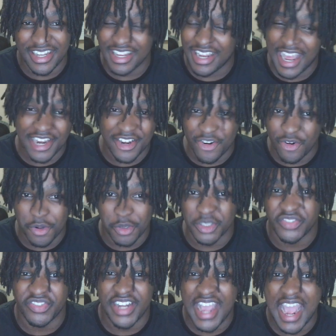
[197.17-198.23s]
I knew it was
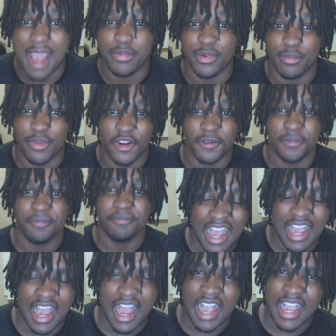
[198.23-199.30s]
gonna happen, bro.
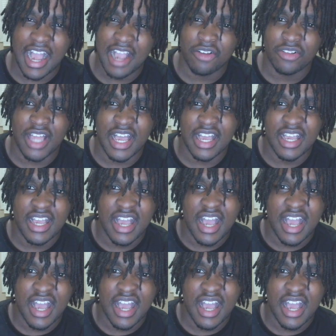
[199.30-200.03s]
I ain't gonna lie.